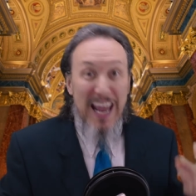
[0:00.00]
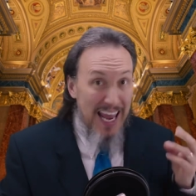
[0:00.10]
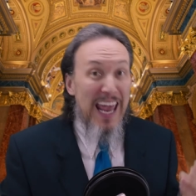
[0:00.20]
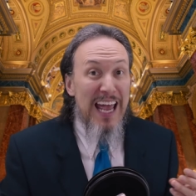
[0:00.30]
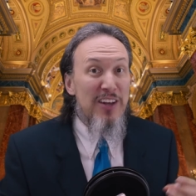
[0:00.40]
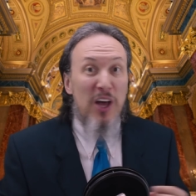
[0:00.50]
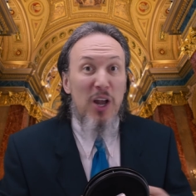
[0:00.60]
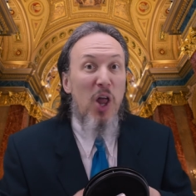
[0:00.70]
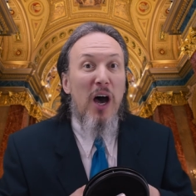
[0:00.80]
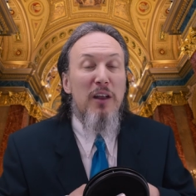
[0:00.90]
and a
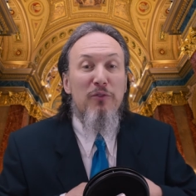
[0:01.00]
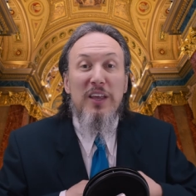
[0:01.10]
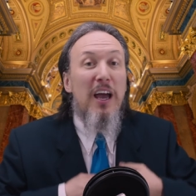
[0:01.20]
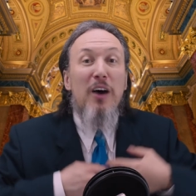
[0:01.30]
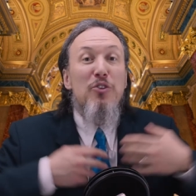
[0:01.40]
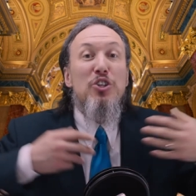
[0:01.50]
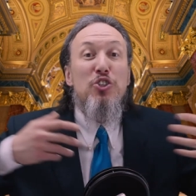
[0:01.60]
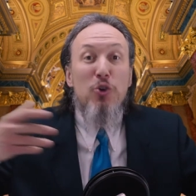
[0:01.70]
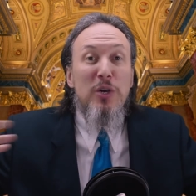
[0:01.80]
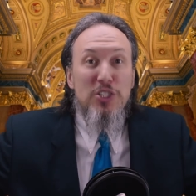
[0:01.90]
lot of the other
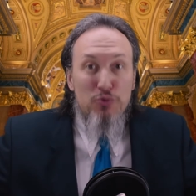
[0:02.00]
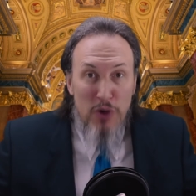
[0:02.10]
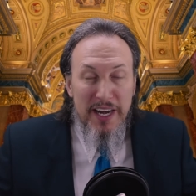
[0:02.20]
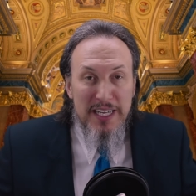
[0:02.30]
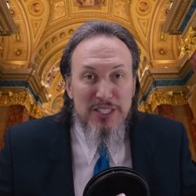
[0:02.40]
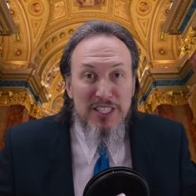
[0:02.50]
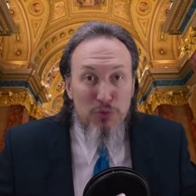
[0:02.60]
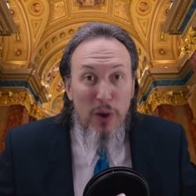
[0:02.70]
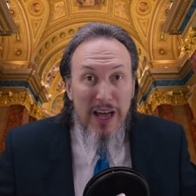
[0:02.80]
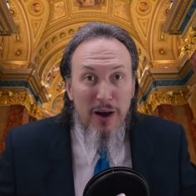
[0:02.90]
Jewish writings as
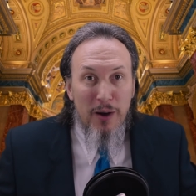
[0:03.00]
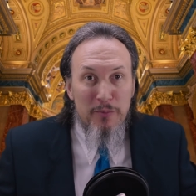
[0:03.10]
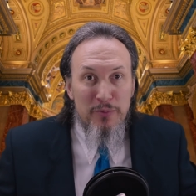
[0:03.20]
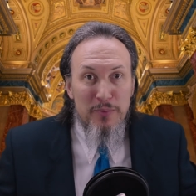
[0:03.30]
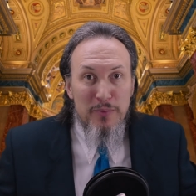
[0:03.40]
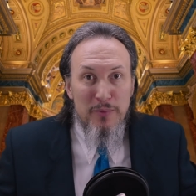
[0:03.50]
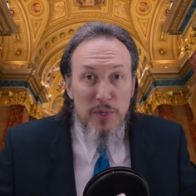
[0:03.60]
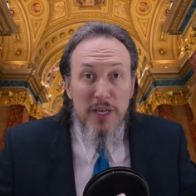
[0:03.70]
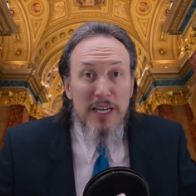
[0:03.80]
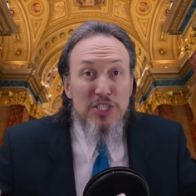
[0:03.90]
well.
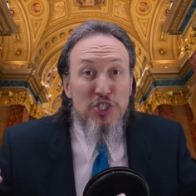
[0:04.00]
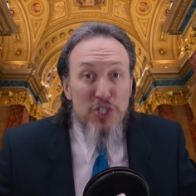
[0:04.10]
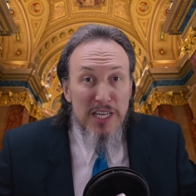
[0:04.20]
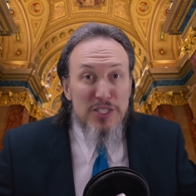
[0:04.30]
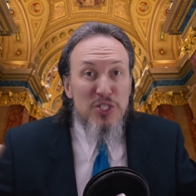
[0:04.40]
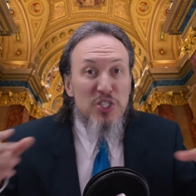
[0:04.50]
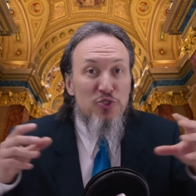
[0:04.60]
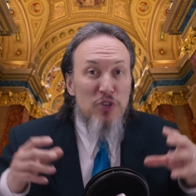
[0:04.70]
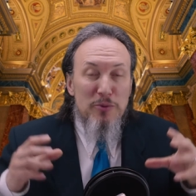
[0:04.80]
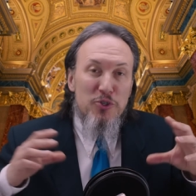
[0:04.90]
Because just the
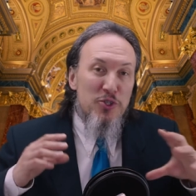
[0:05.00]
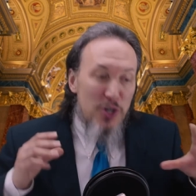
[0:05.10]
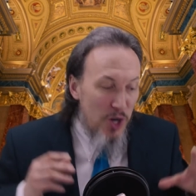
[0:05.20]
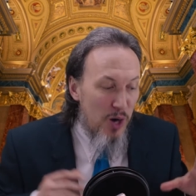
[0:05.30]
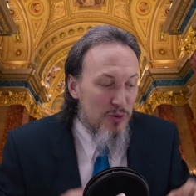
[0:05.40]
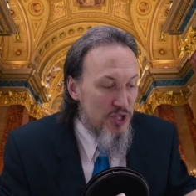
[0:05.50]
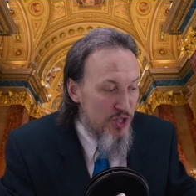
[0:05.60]
scriptures alone,